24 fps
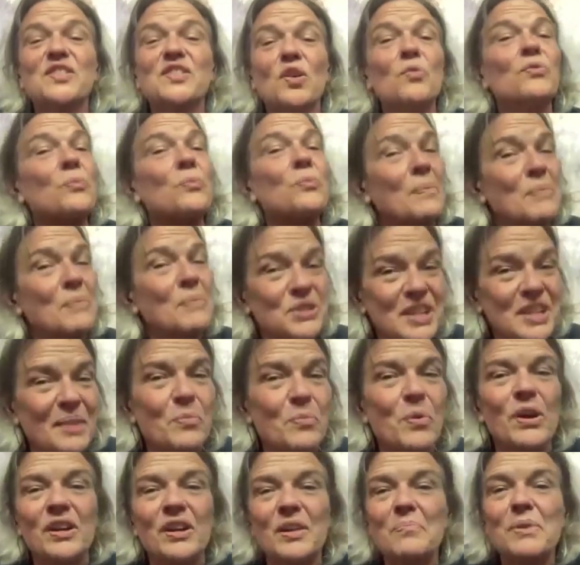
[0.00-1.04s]
So one more time,
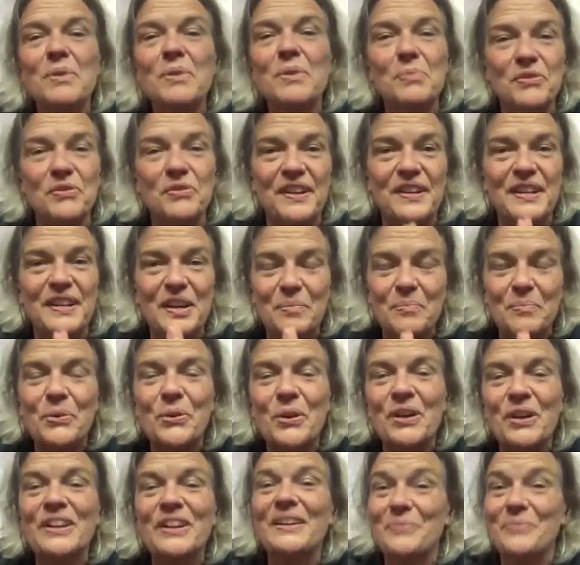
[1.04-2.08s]
where can people find out
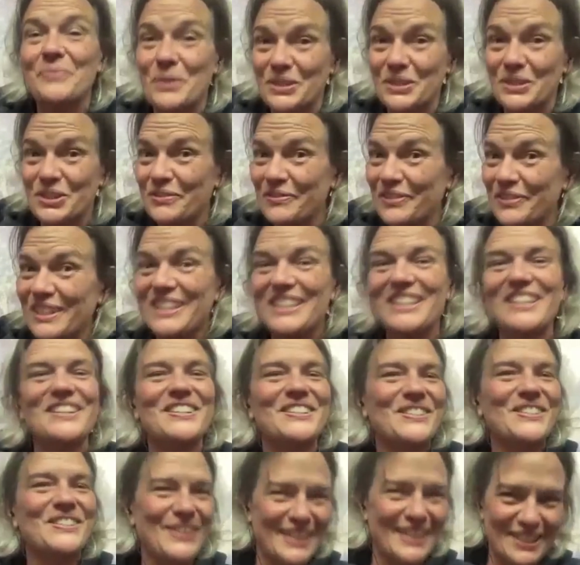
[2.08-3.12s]
more and watch your
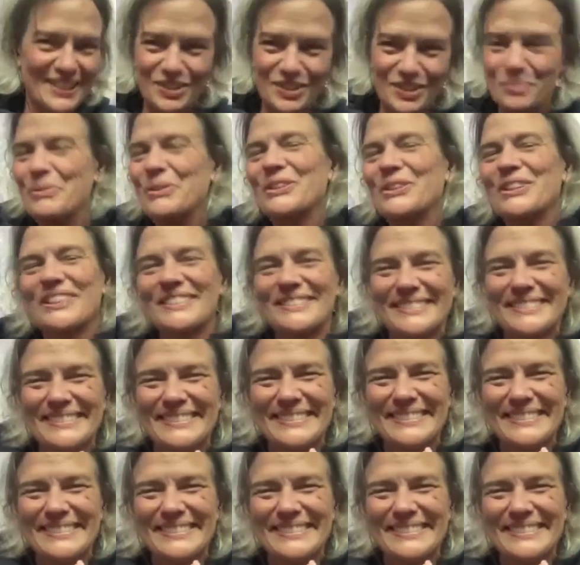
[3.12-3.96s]
video and get your book?